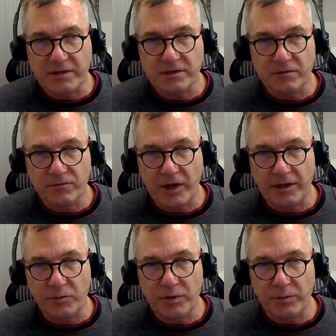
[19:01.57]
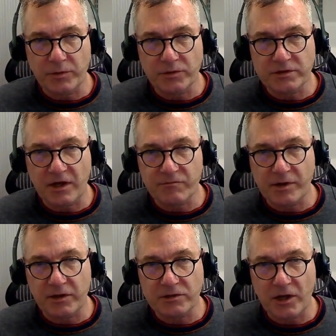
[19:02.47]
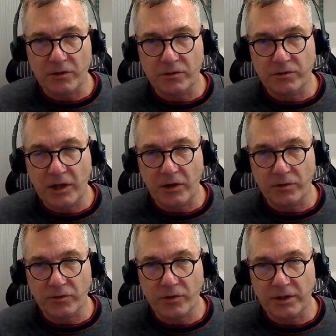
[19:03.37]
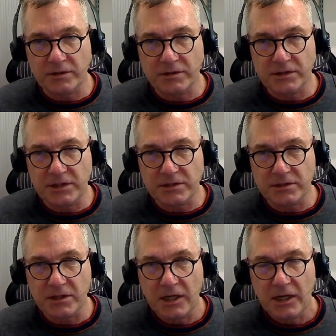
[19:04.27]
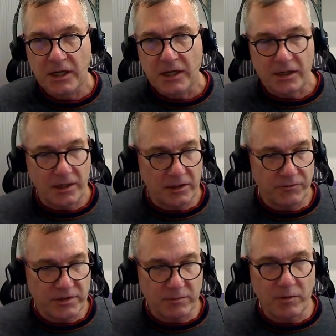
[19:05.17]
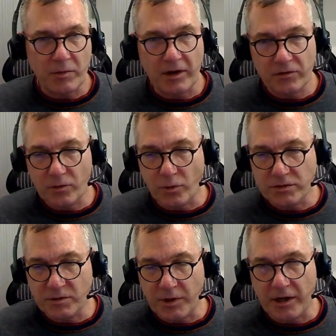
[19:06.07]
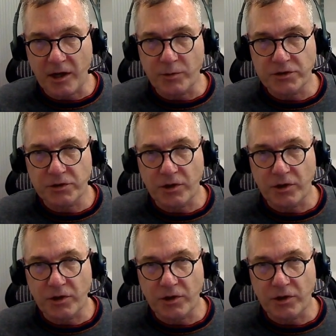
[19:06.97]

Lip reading: medicine for aiding people to self-manage their own chronic diseases. And I give you some of my thoughts about how we